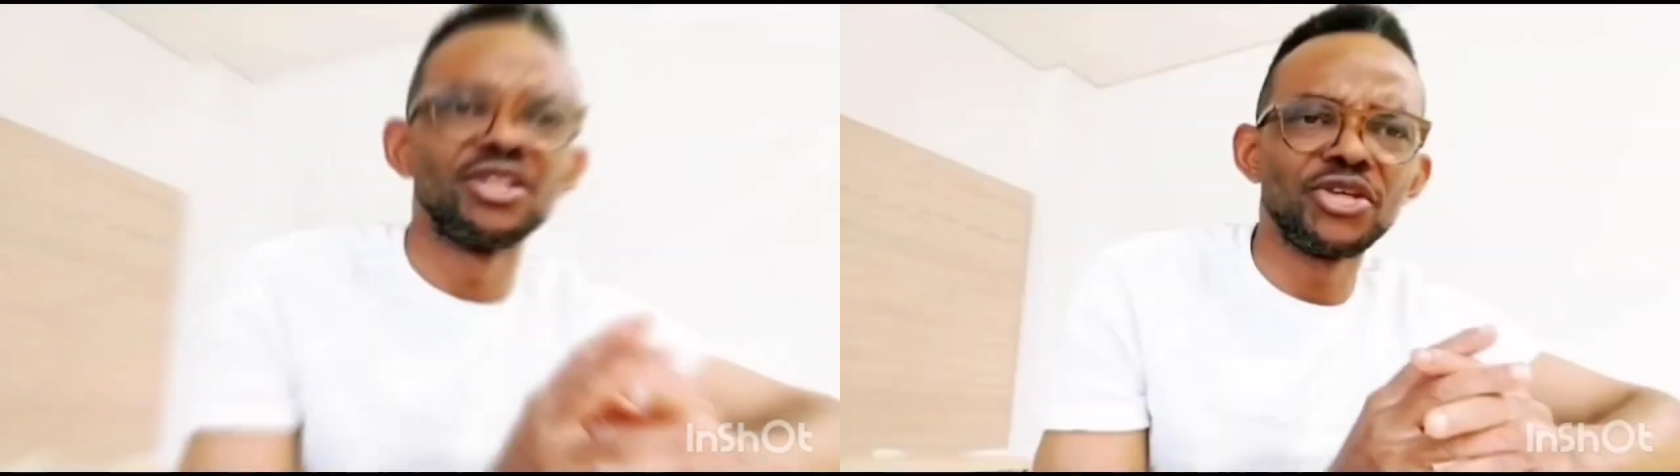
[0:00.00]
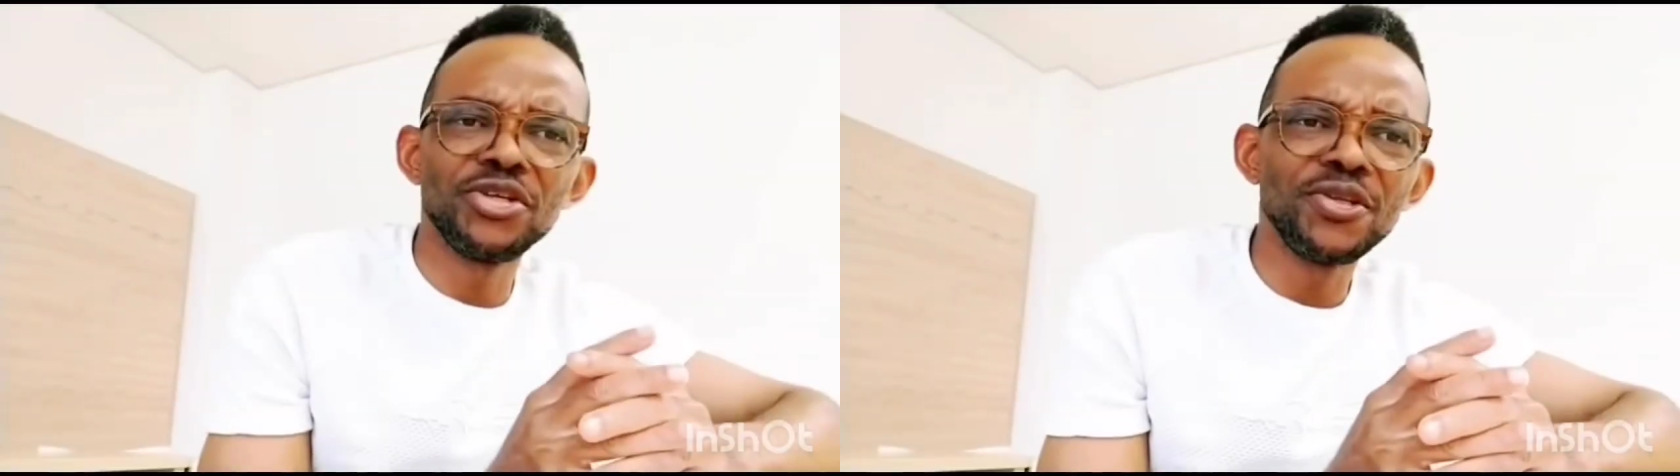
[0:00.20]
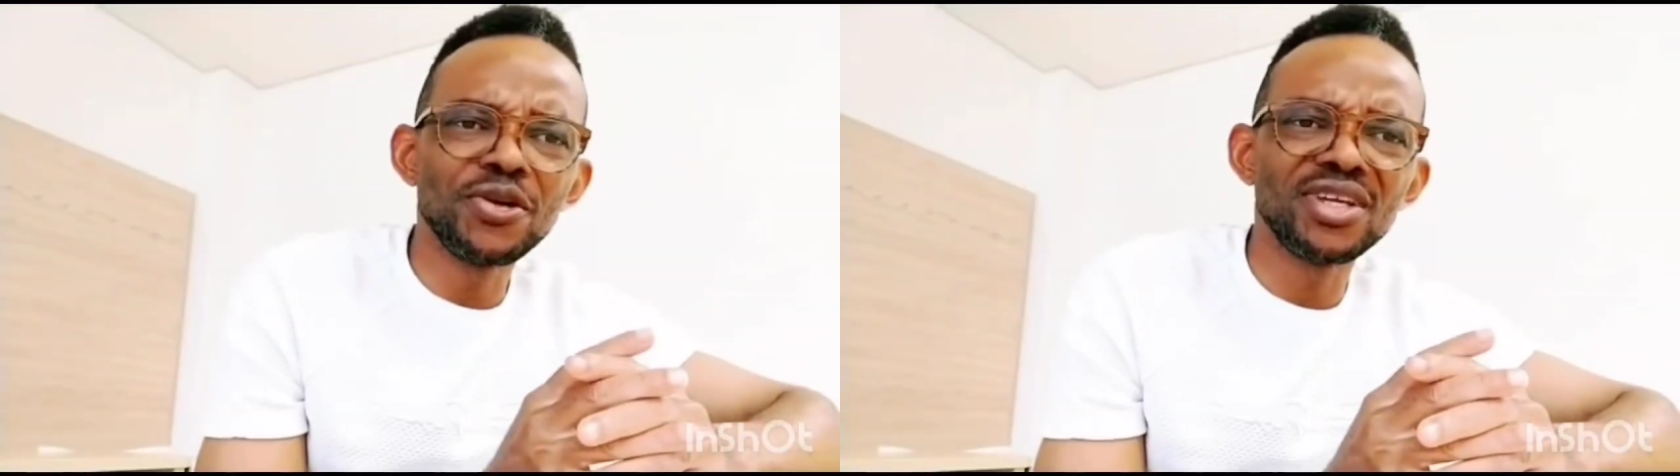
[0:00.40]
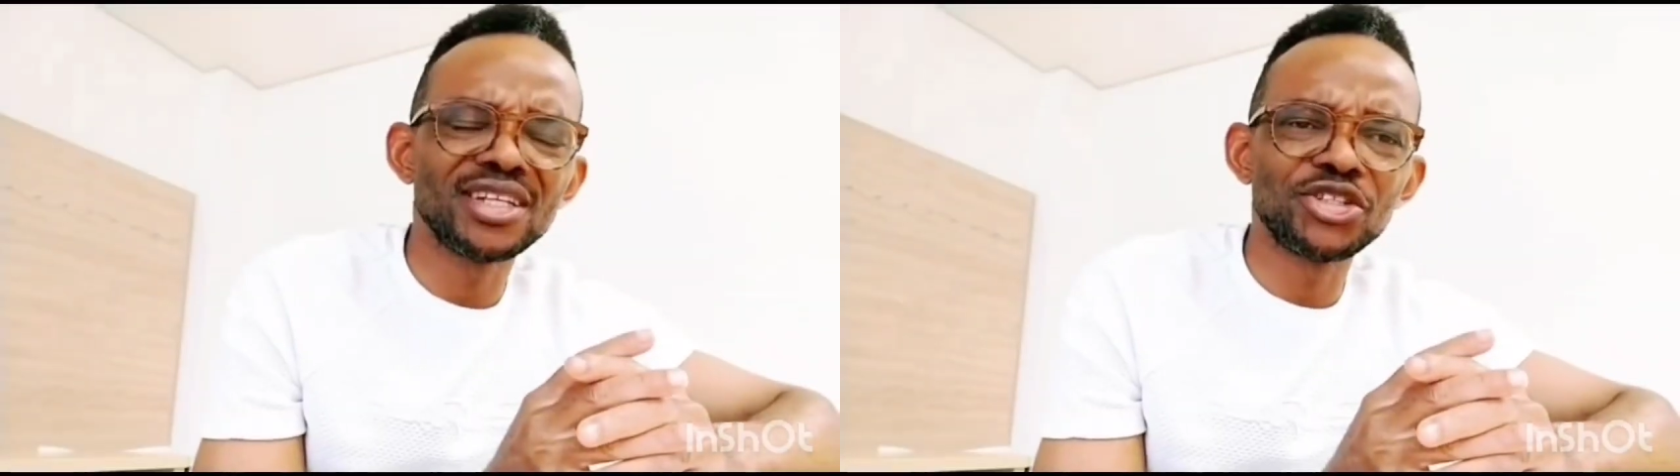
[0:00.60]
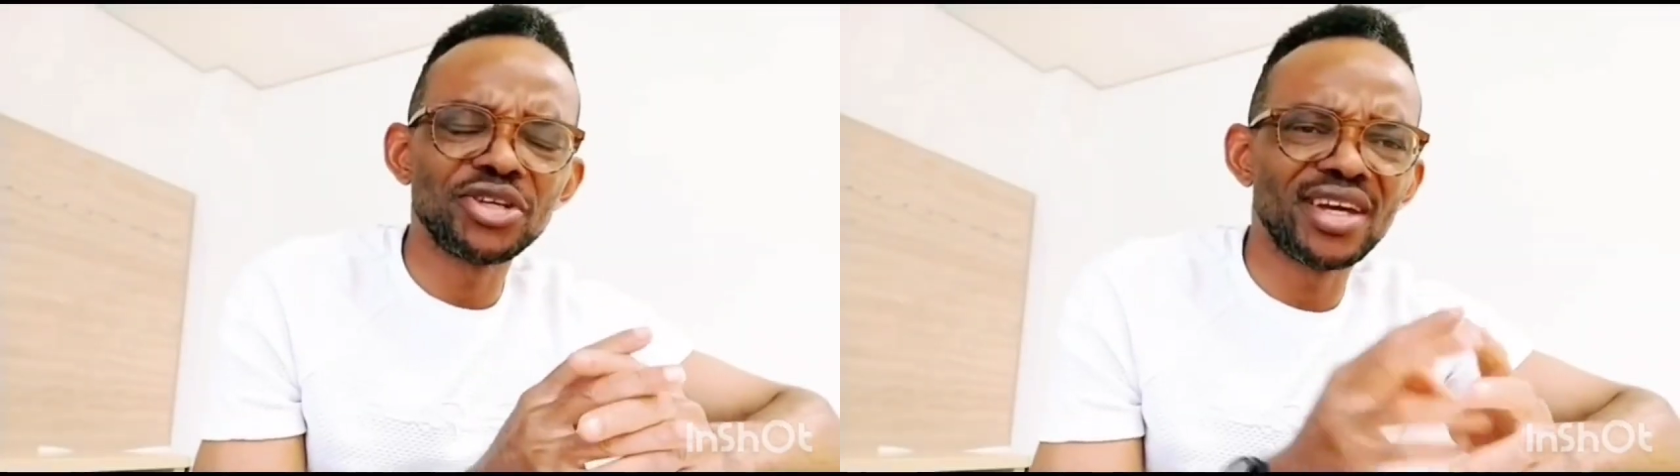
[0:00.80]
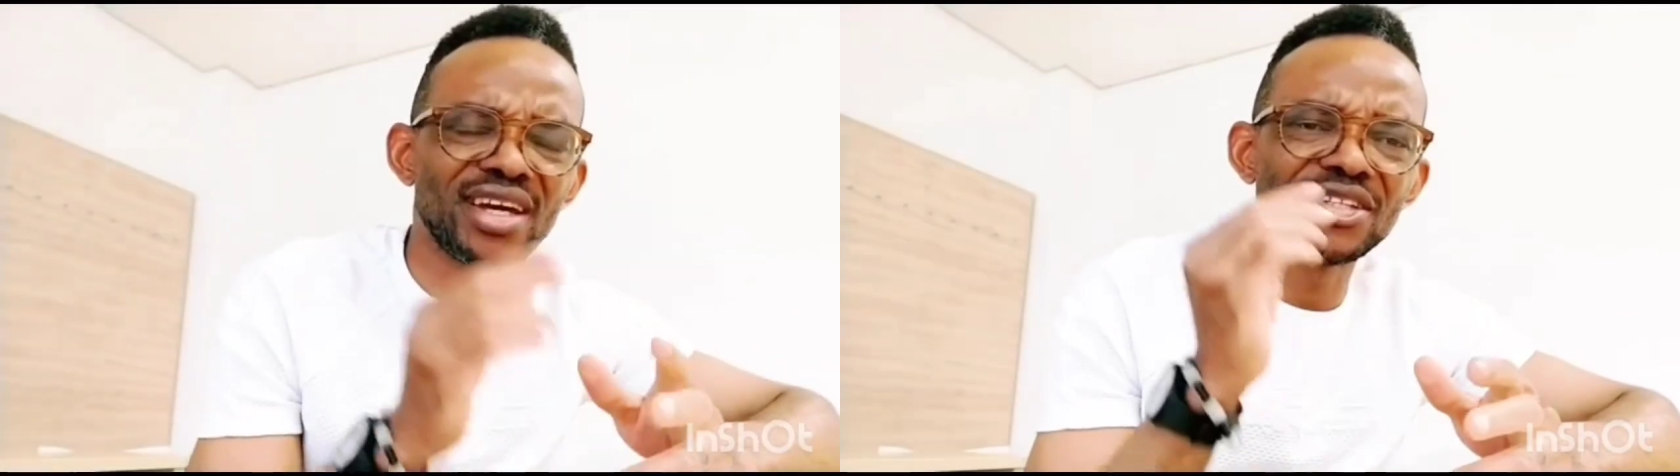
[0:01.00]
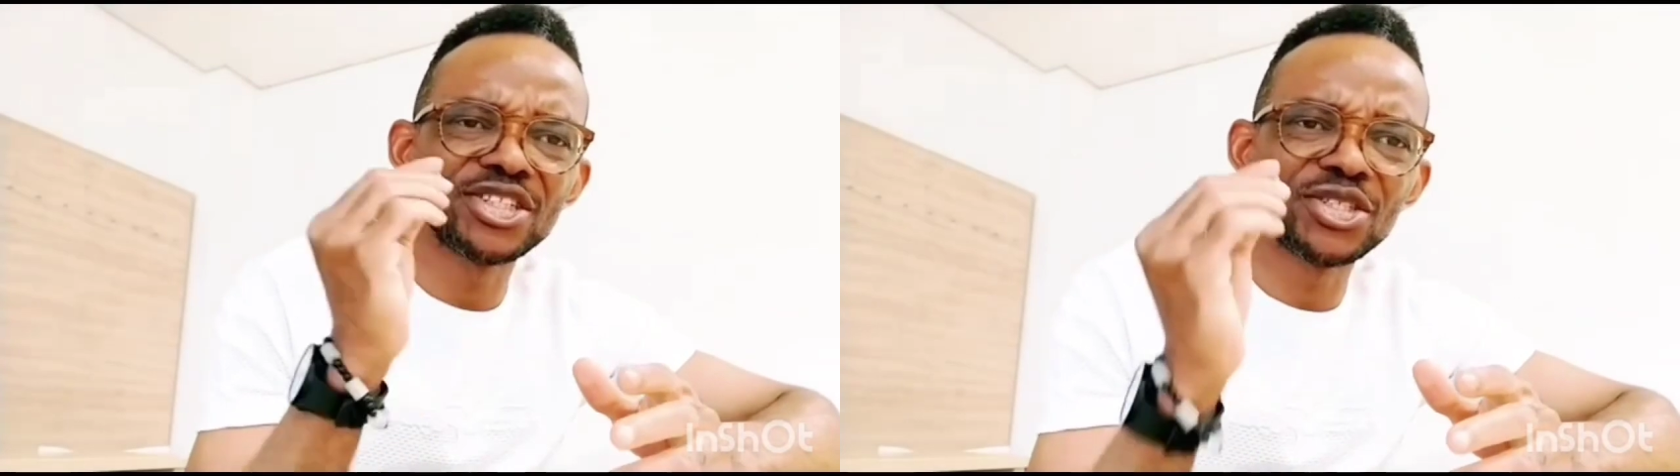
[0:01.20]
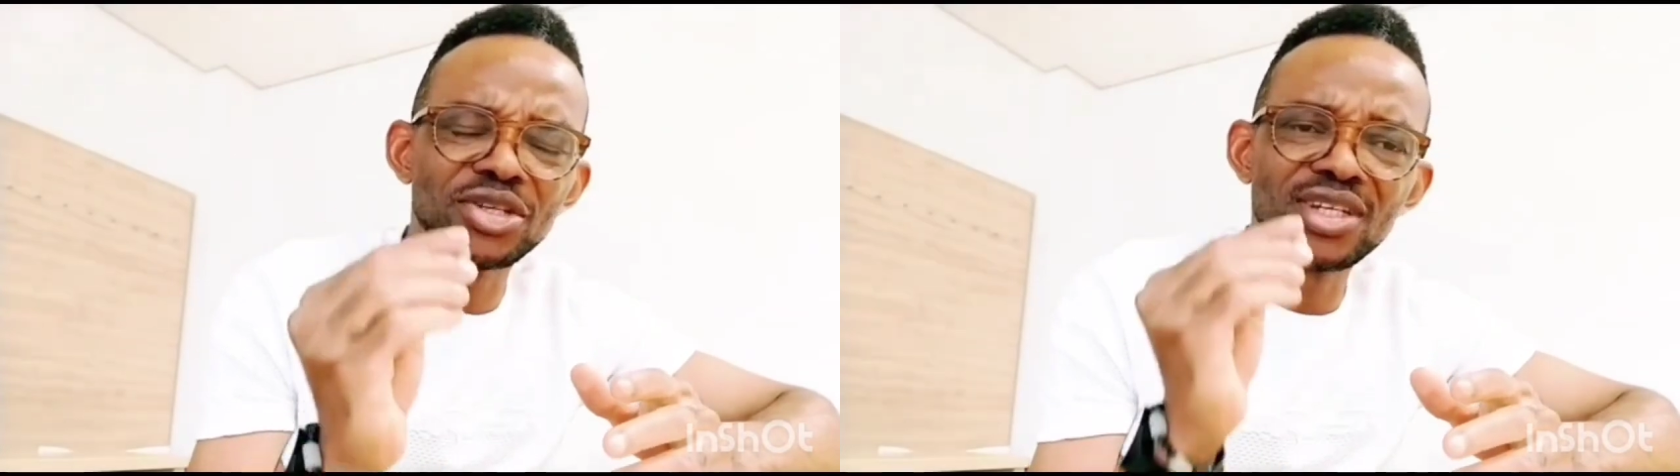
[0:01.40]
You know that you can
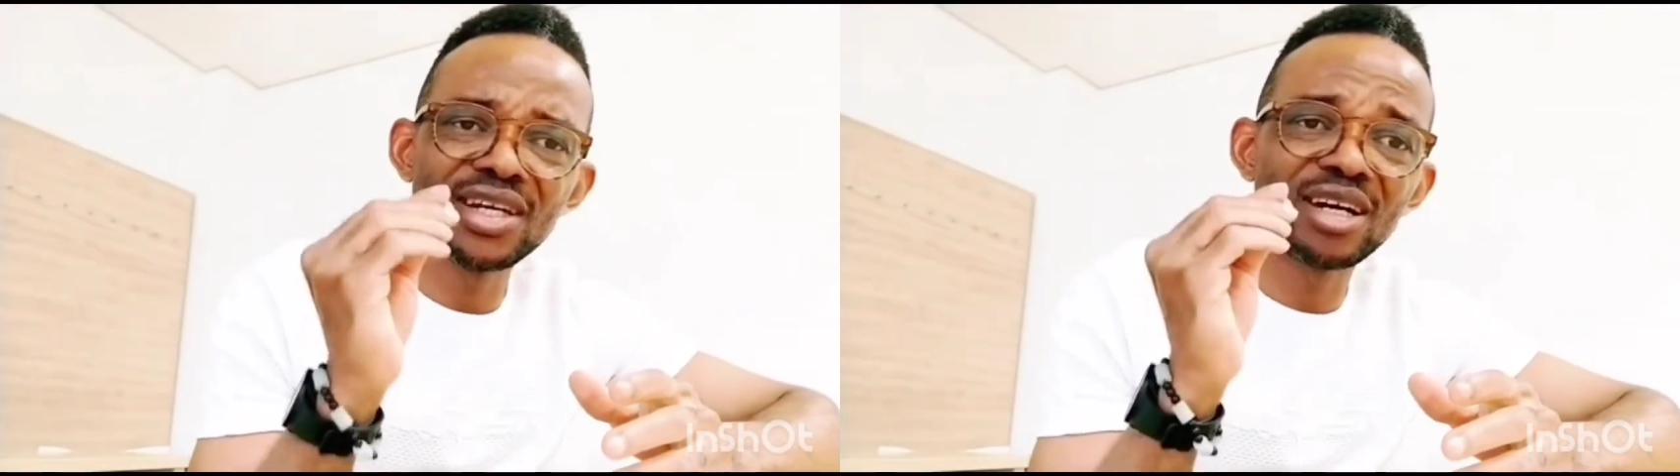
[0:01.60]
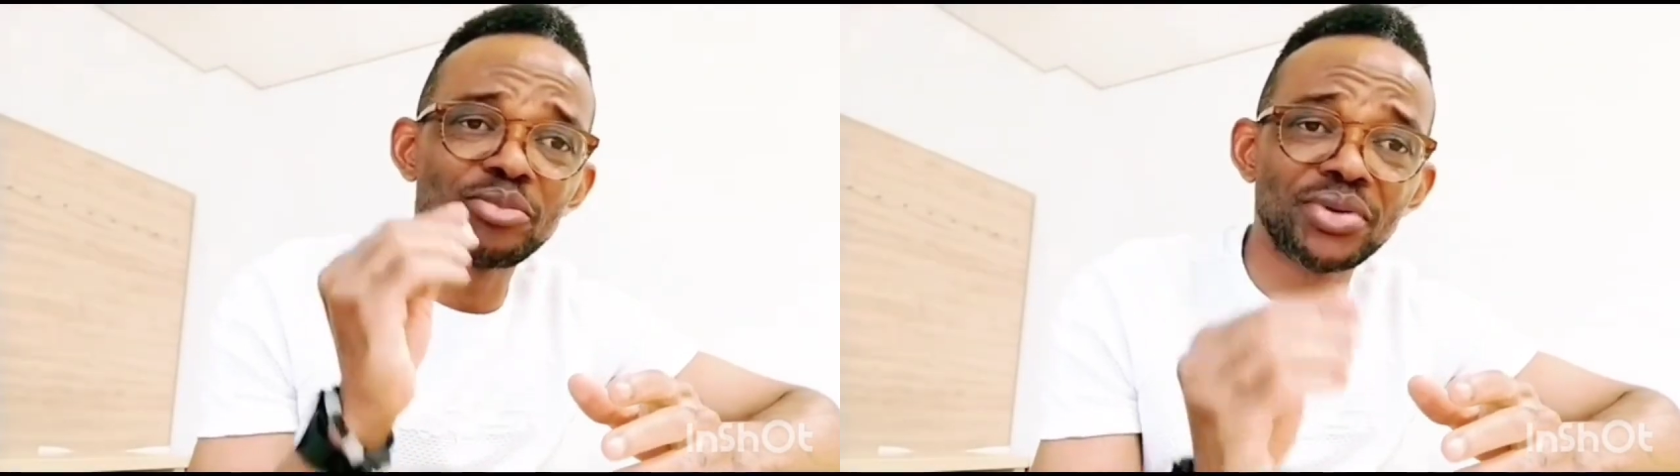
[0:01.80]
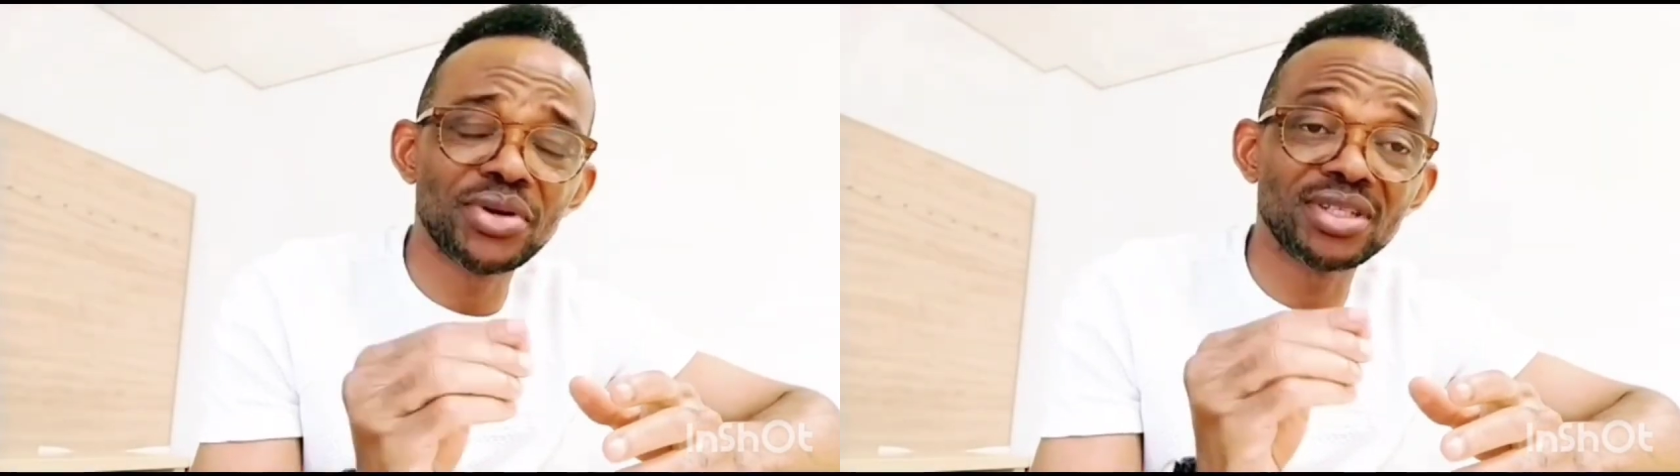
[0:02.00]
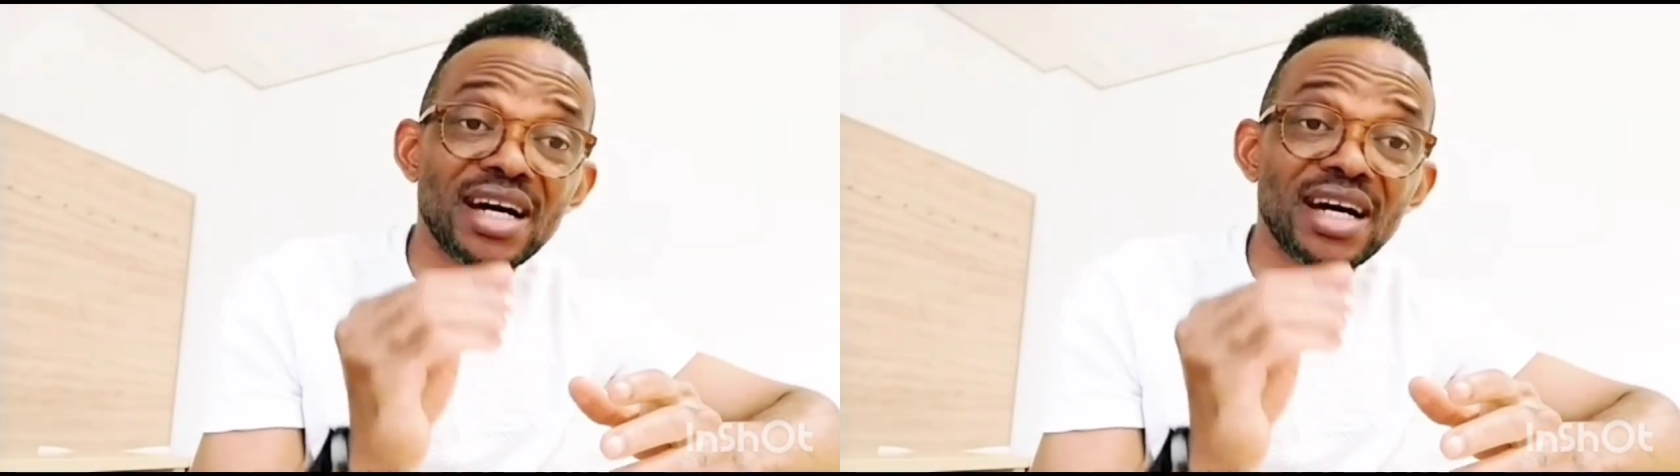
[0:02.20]
study abroad